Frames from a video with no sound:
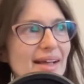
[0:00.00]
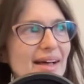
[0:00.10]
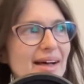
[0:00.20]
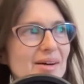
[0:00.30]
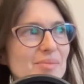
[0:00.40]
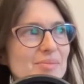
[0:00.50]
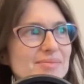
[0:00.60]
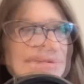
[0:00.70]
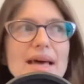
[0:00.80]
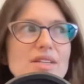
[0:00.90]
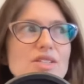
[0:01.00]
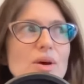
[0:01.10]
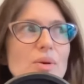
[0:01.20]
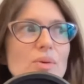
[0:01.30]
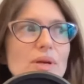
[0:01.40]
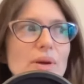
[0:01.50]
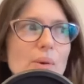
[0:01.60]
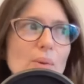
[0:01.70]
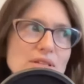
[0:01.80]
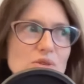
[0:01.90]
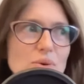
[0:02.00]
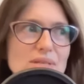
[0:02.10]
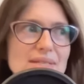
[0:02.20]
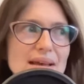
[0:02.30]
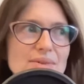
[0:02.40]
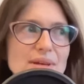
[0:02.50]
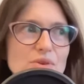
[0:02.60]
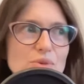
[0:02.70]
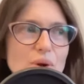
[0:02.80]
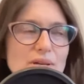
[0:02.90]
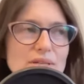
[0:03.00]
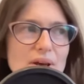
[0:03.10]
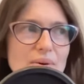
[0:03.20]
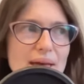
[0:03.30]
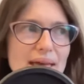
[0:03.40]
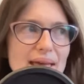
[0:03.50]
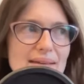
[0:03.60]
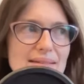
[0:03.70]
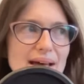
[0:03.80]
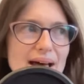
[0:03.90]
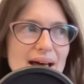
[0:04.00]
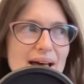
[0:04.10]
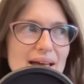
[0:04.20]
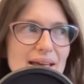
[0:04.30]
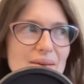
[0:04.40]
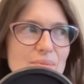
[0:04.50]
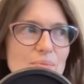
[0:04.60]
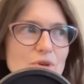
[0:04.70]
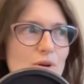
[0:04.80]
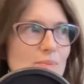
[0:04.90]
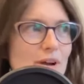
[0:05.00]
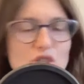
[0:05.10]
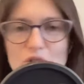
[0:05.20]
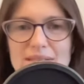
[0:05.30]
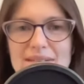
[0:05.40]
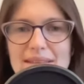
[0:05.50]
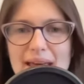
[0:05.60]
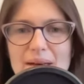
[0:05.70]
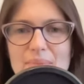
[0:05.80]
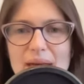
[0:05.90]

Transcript: Um, yeah, so you know, I went to stores in downtown Toronto and I took my shirts to them,